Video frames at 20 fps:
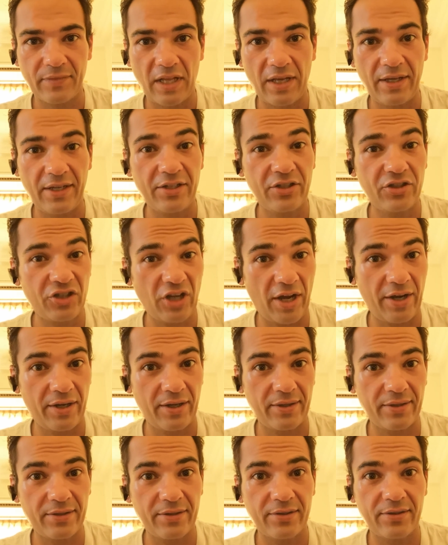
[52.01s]
In
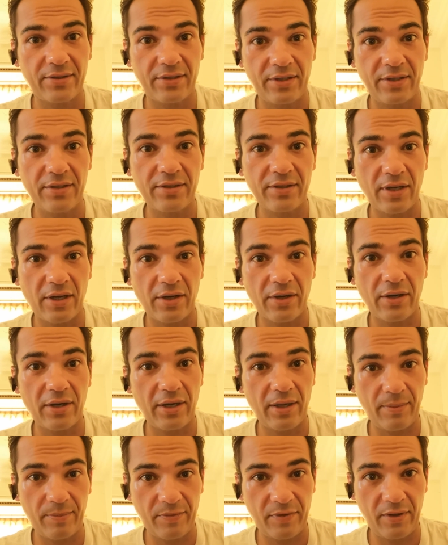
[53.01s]
China, the cities are
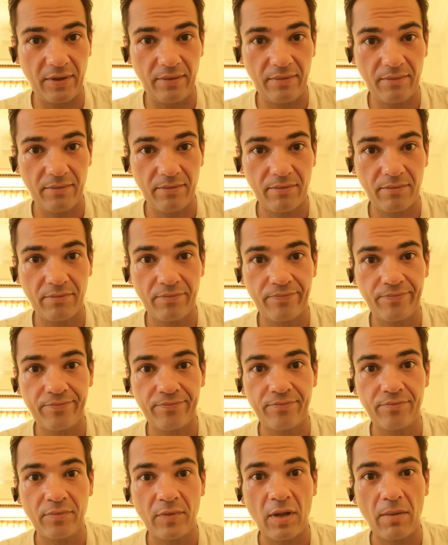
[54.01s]
empty.
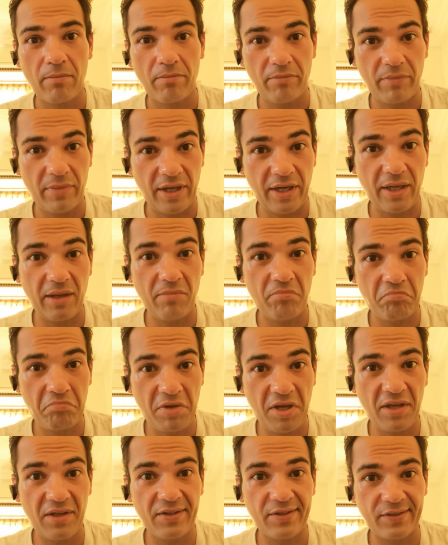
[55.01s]
Many
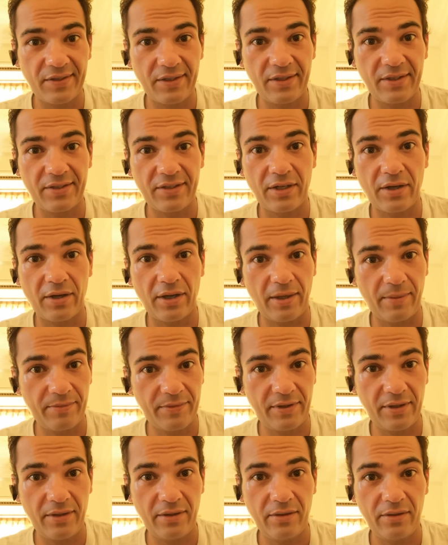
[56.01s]
big cities are
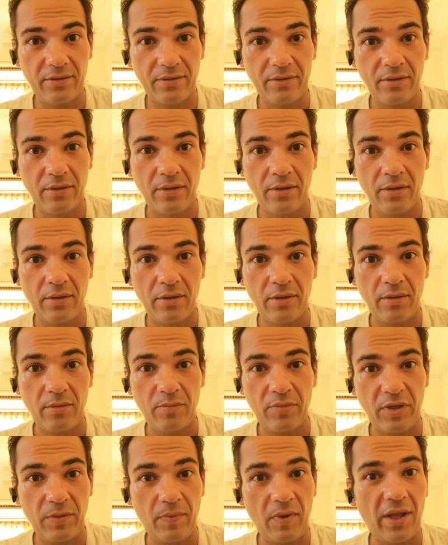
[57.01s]
empty.
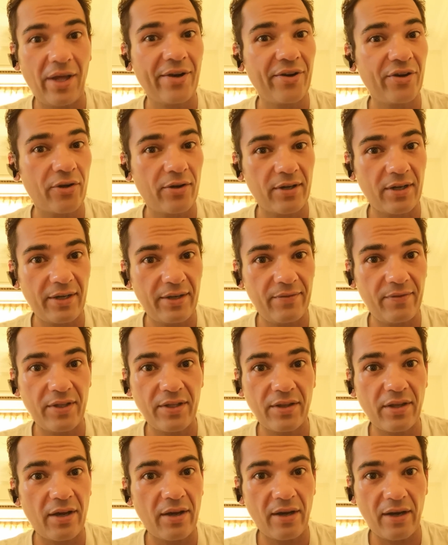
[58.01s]
People are not leaving
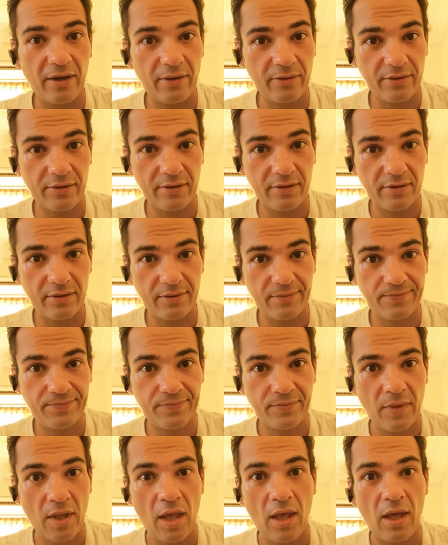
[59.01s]
their houses.
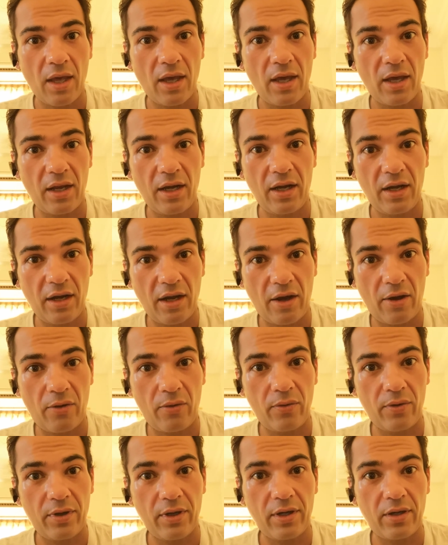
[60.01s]
And
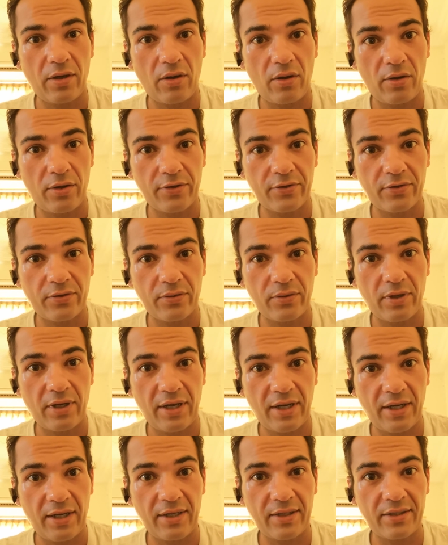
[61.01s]
now it also
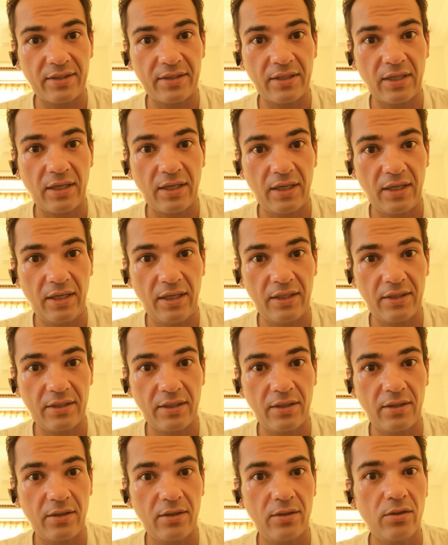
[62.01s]
has hit
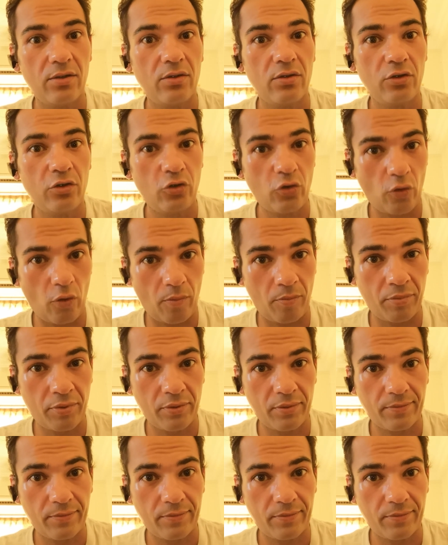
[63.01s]
Europe.